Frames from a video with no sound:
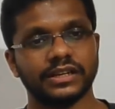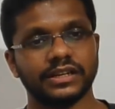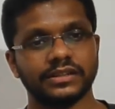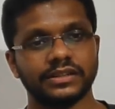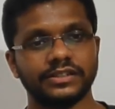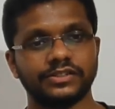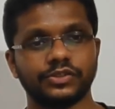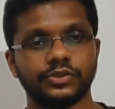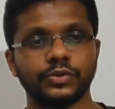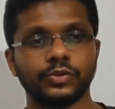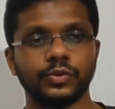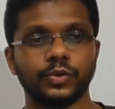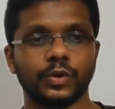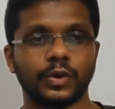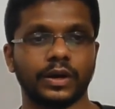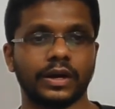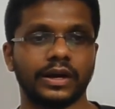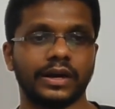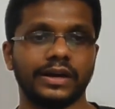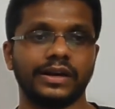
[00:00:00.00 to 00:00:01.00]
These
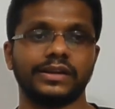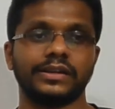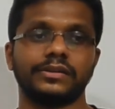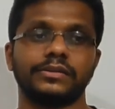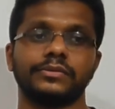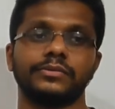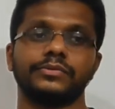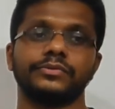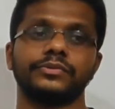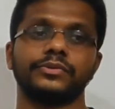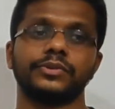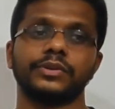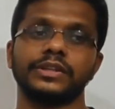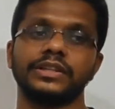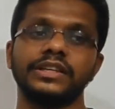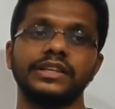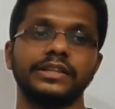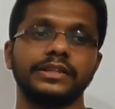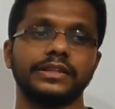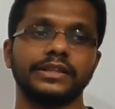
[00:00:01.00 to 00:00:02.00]
two are for
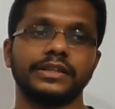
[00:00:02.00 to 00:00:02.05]
the